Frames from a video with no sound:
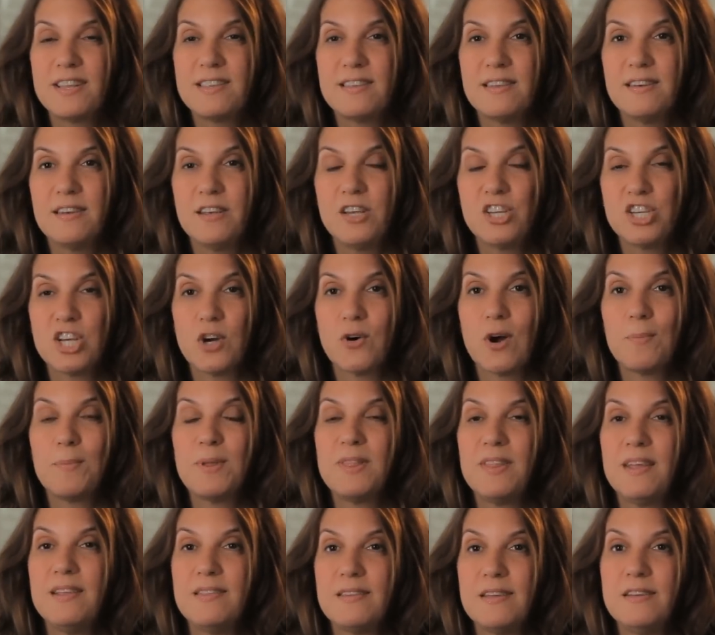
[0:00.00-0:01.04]
that Cindi show up
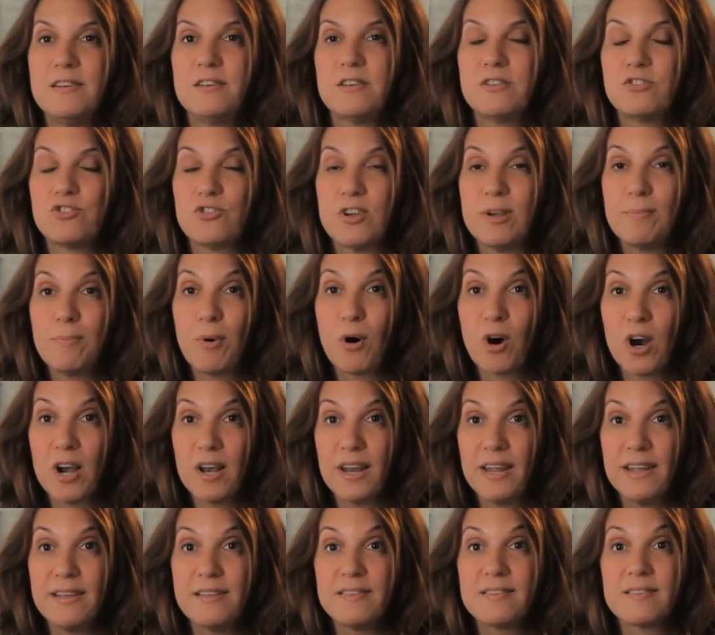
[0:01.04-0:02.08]
at these industry
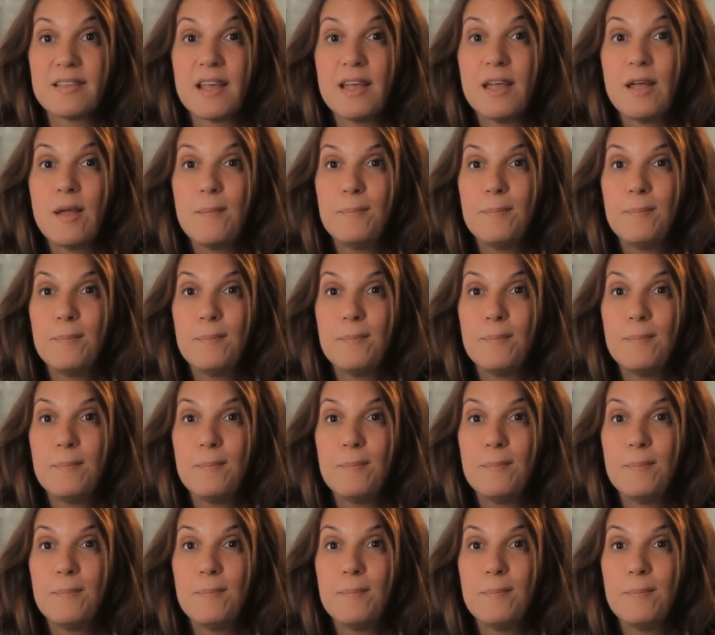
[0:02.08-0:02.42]
parties.